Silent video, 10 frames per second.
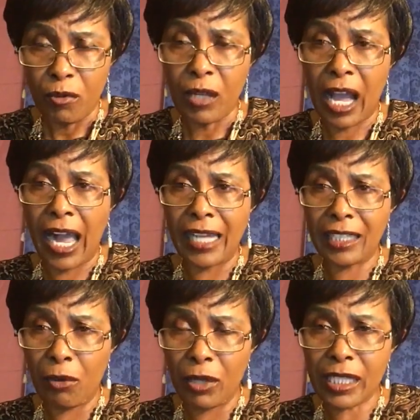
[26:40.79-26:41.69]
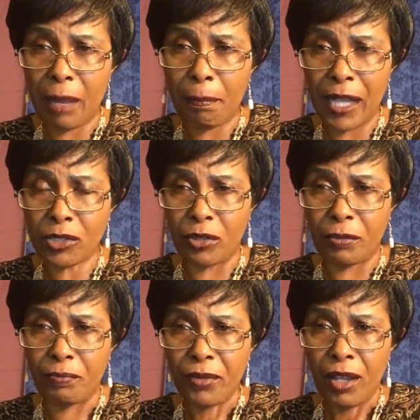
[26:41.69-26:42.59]
there was a person
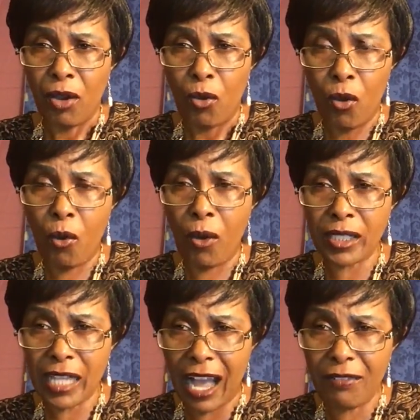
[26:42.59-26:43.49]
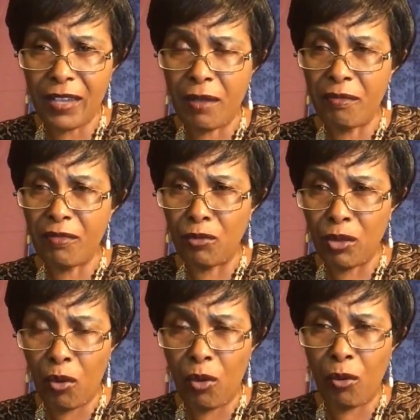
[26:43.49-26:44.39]
who was
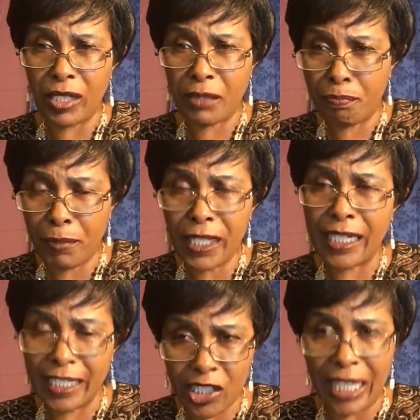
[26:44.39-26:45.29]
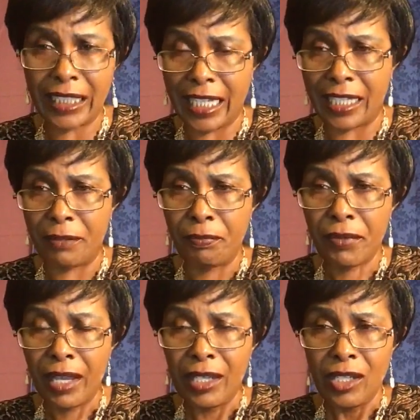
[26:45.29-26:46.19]
being rejected.
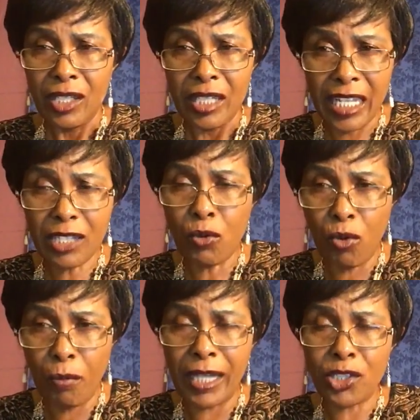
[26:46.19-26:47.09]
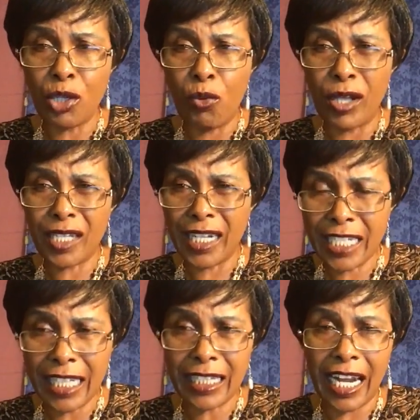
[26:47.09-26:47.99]
This woman, she was
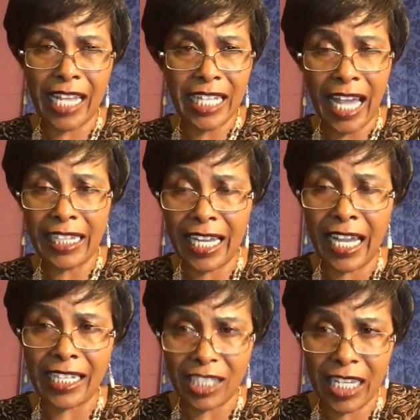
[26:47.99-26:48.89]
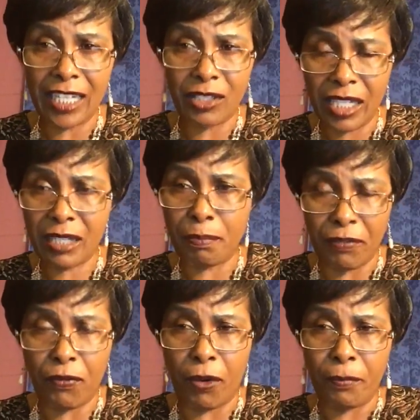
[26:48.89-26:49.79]
rejected. I think I shared this
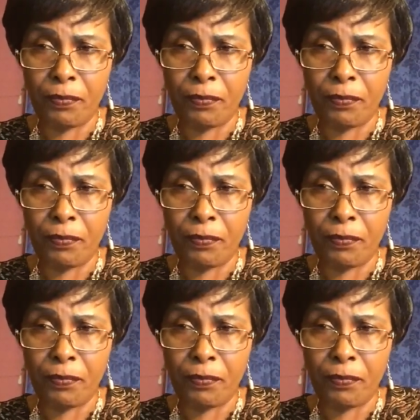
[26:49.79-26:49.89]
before.